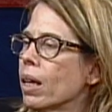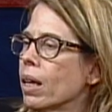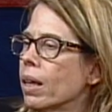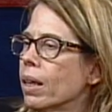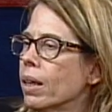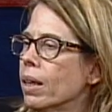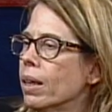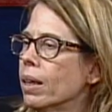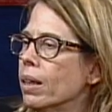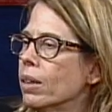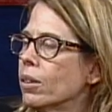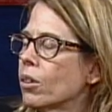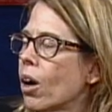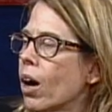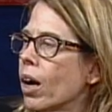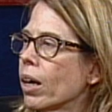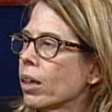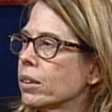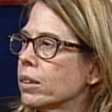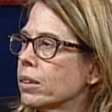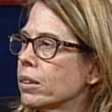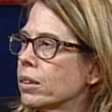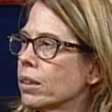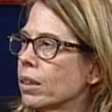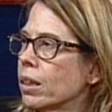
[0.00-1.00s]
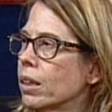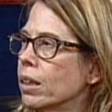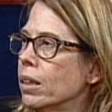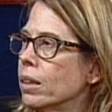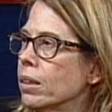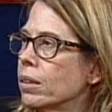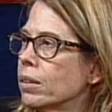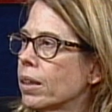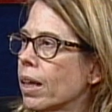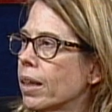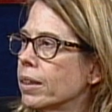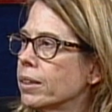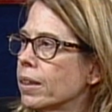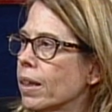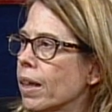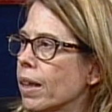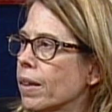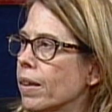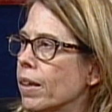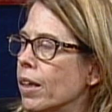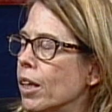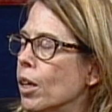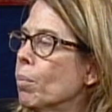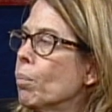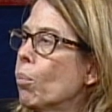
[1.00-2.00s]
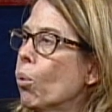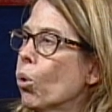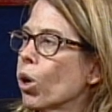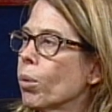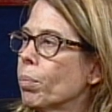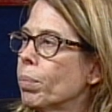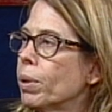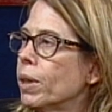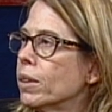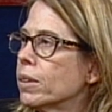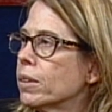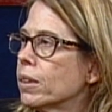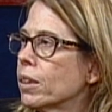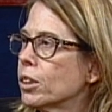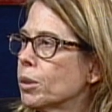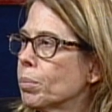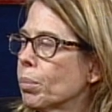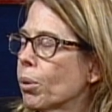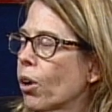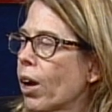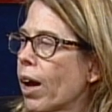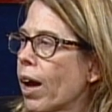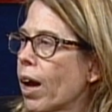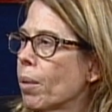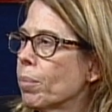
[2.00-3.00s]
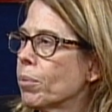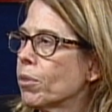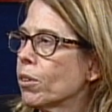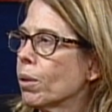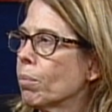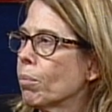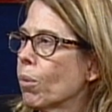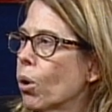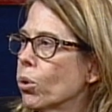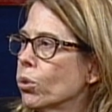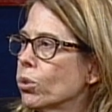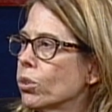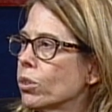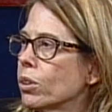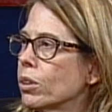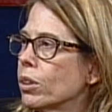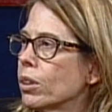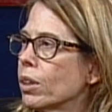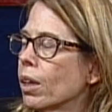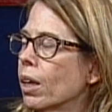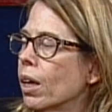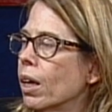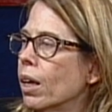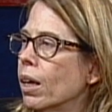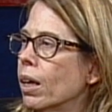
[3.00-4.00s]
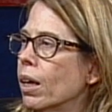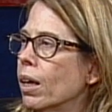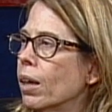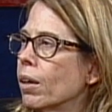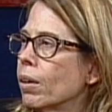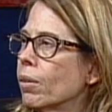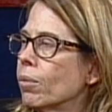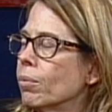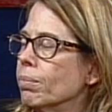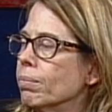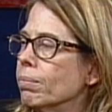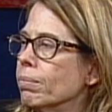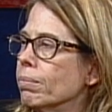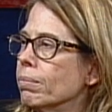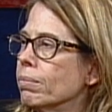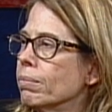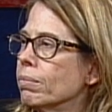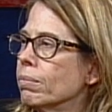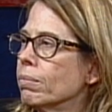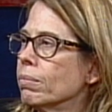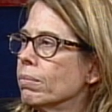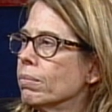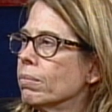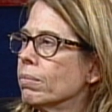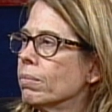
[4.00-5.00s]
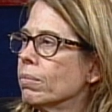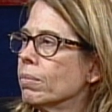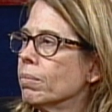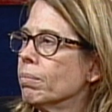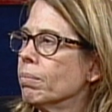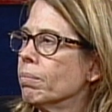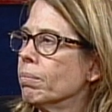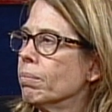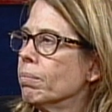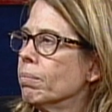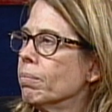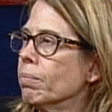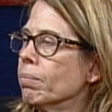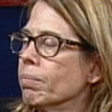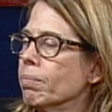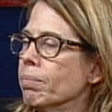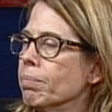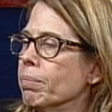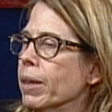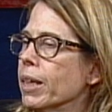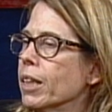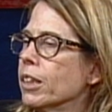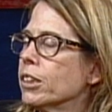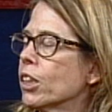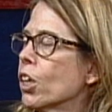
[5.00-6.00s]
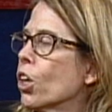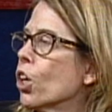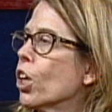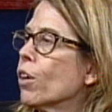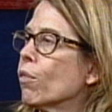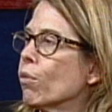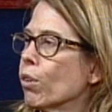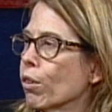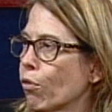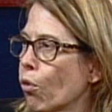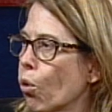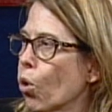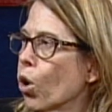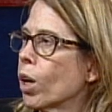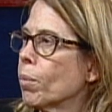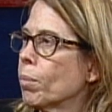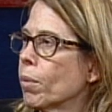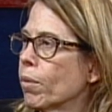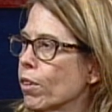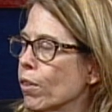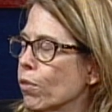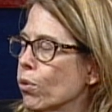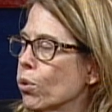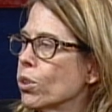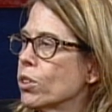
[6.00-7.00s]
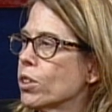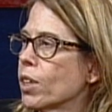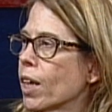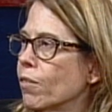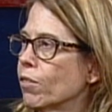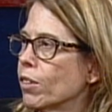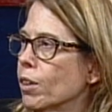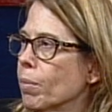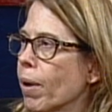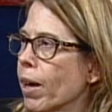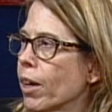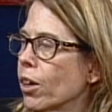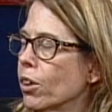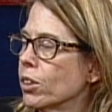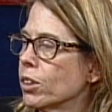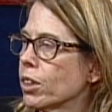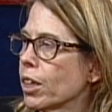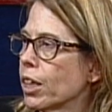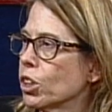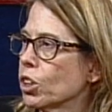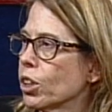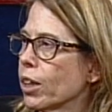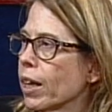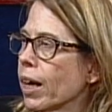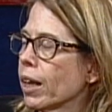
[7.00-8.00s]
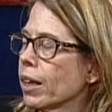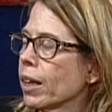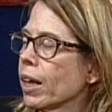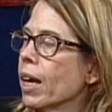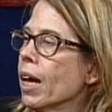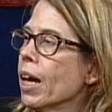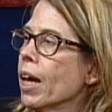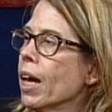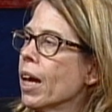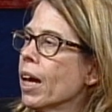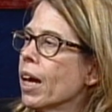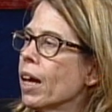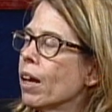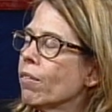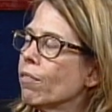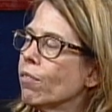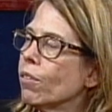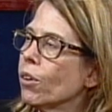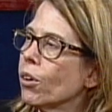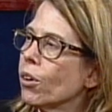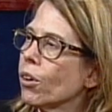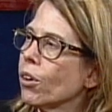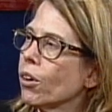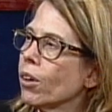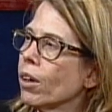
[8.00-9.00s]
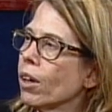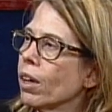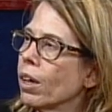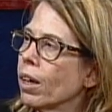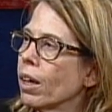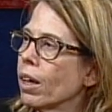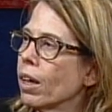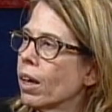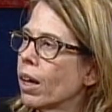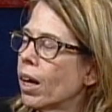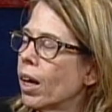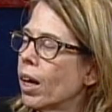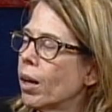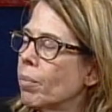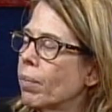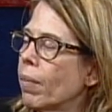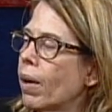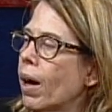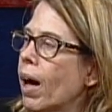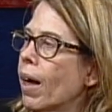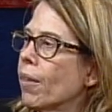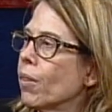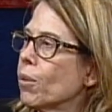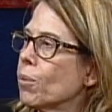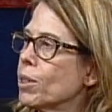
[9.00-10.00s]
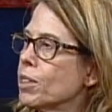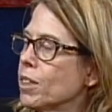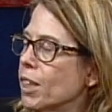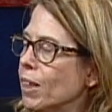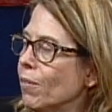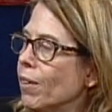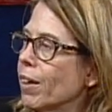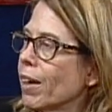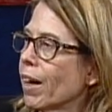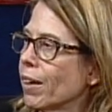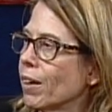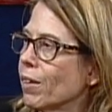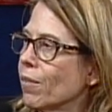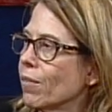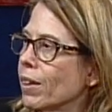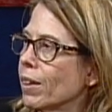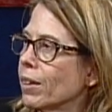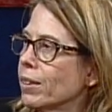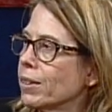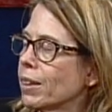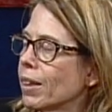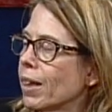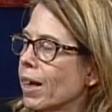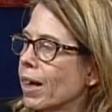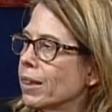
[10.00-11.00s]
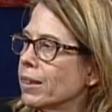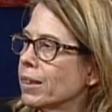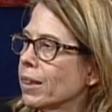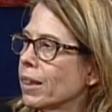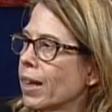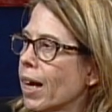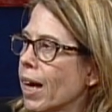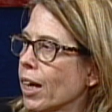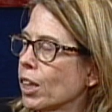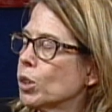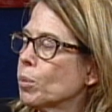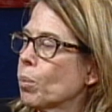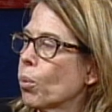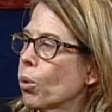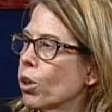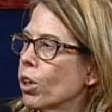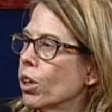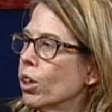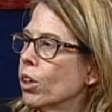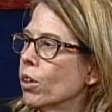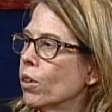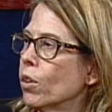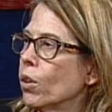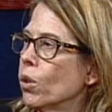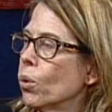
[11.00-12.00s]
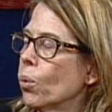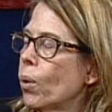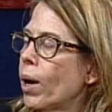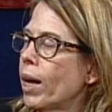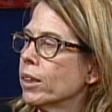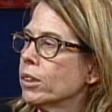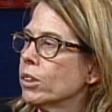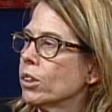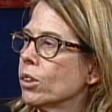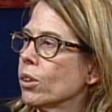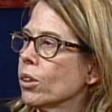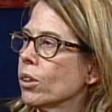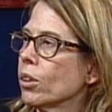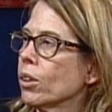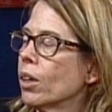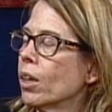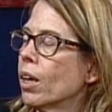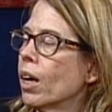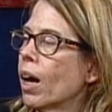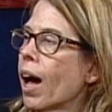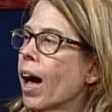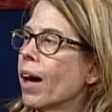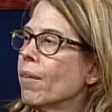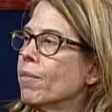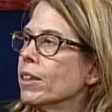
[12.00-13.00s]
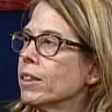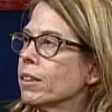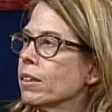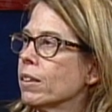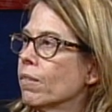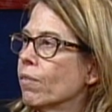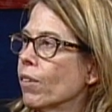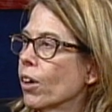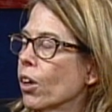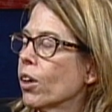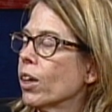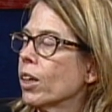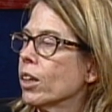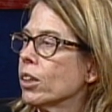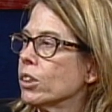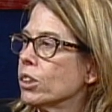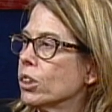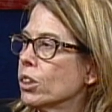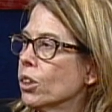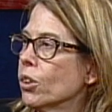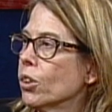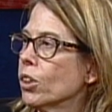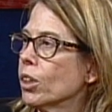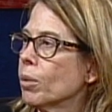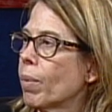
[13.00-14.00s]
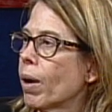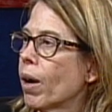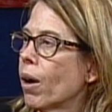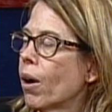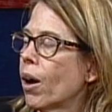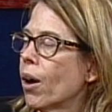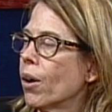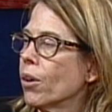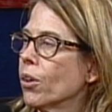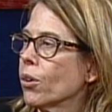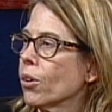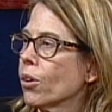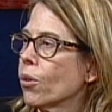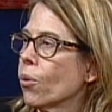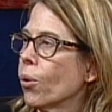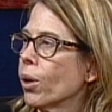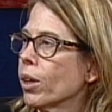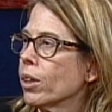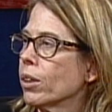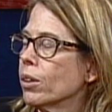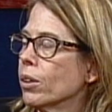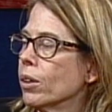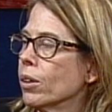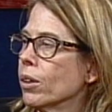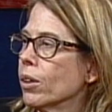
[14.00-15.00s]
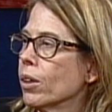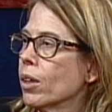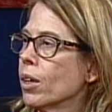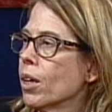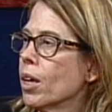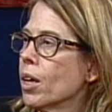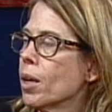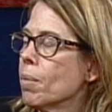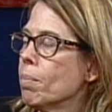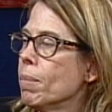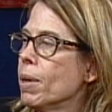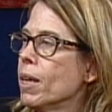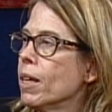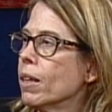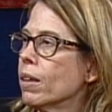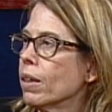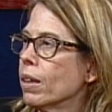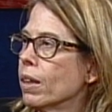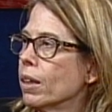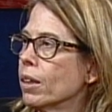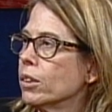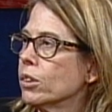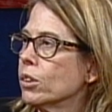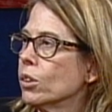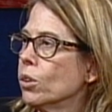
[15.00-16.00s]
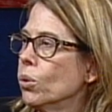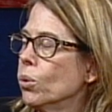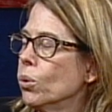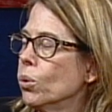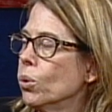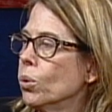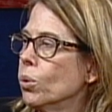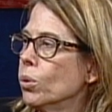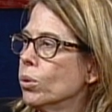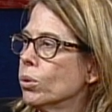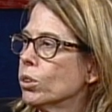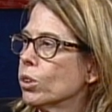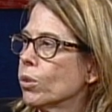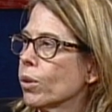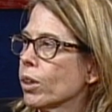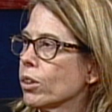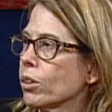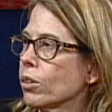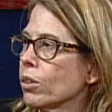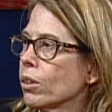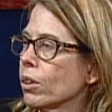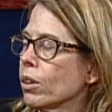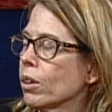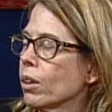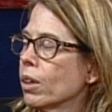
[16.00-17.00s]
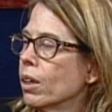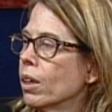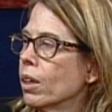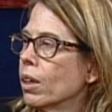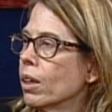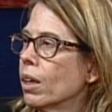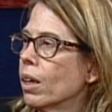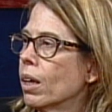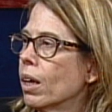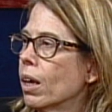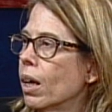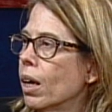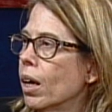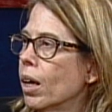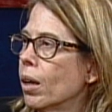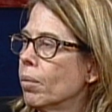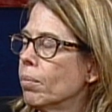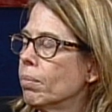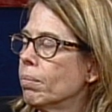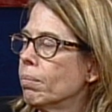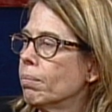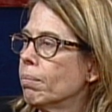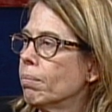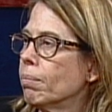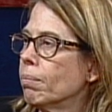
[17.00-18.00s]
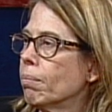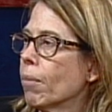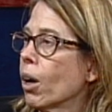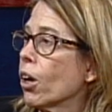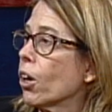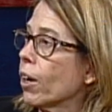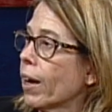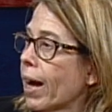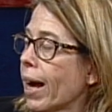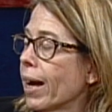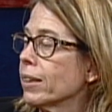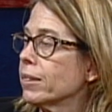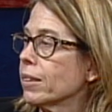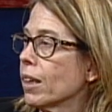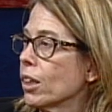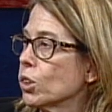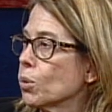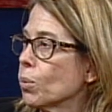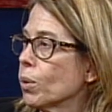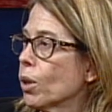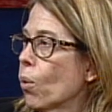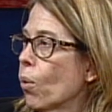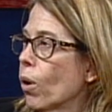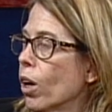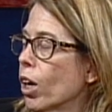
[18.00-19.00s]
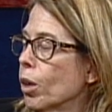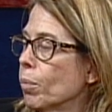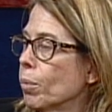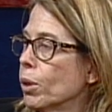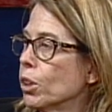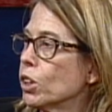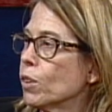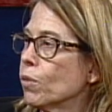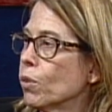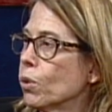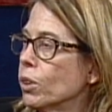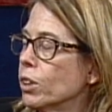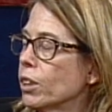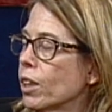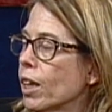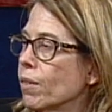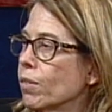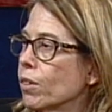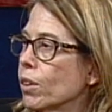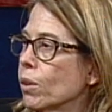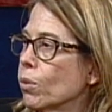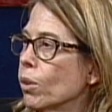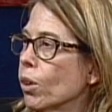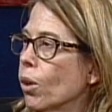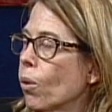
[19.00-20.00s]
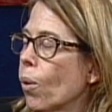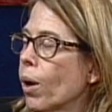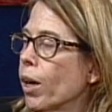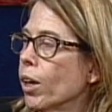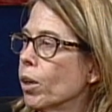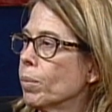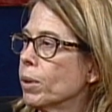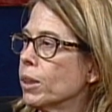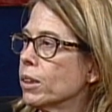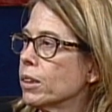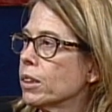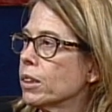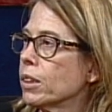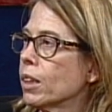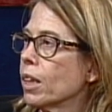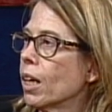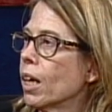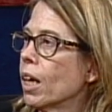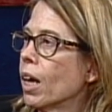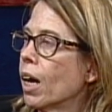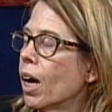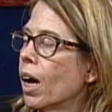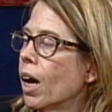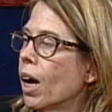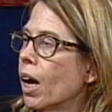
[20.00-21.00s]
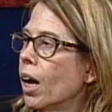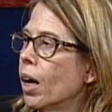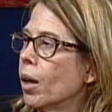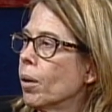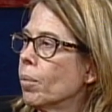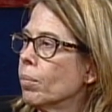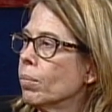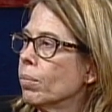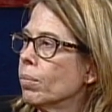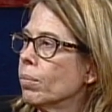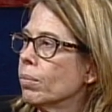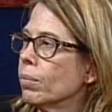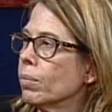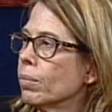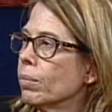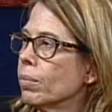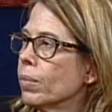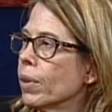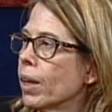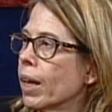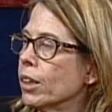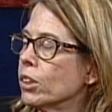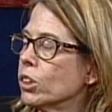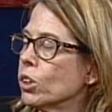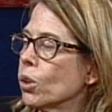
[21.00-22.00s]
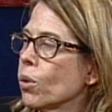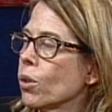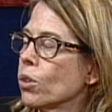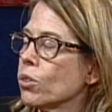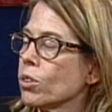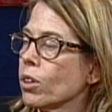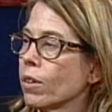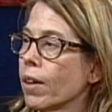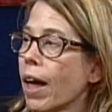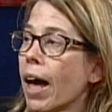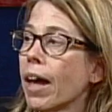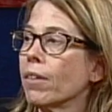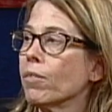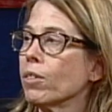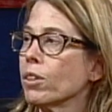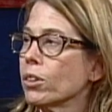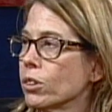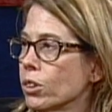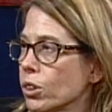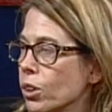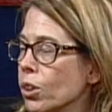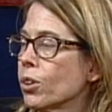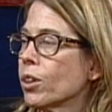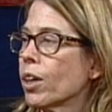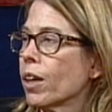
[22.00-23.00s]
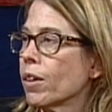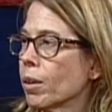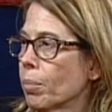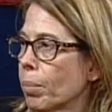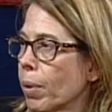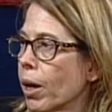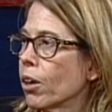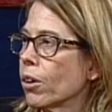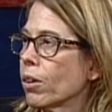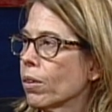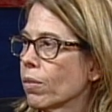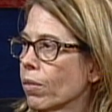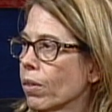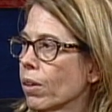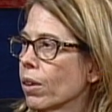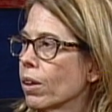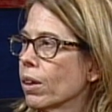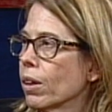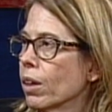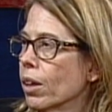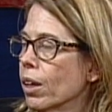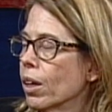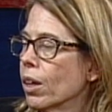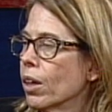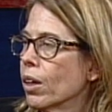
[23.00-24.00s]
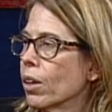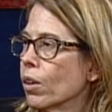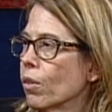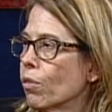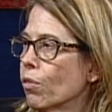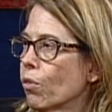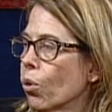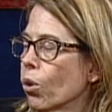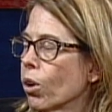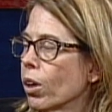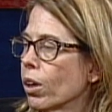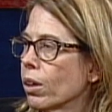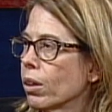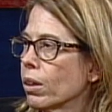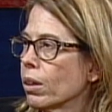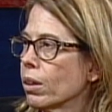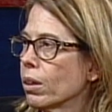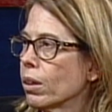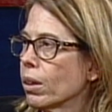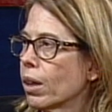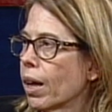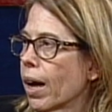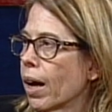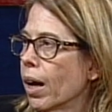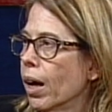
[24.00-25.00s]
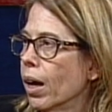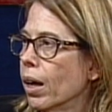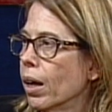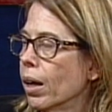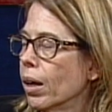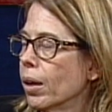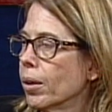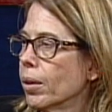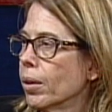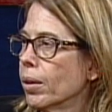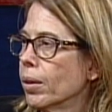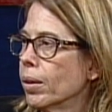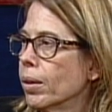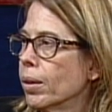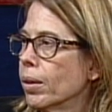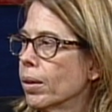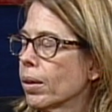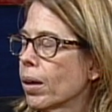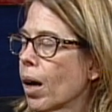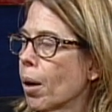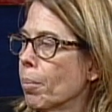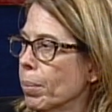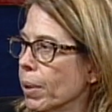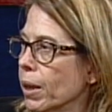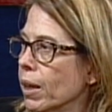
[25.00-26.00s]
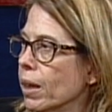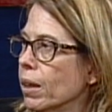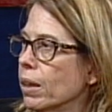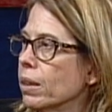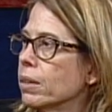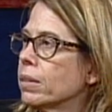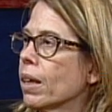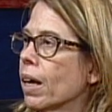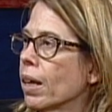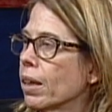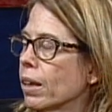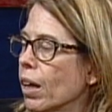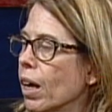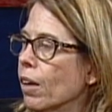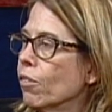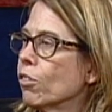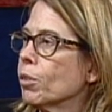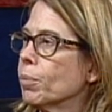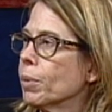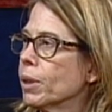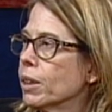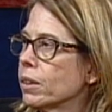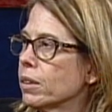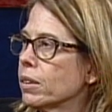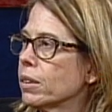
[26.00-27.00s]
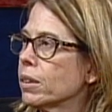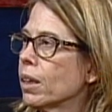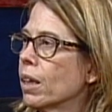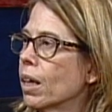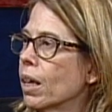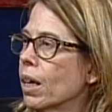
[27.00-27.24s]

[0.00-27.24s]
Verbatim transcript: he talks. He says that the import piece is perhaps the most uh, biggest area of reform of the Food Safety Modernization Act. If you're um, on the receiving end of this as an exporter to the U.S., you're obviously very concerned about how you're going to meet these new, stricter um, market access requirements, food safety requirements. Um, and so there's a lot of concern on the part of the, the foreign uh, companies and governments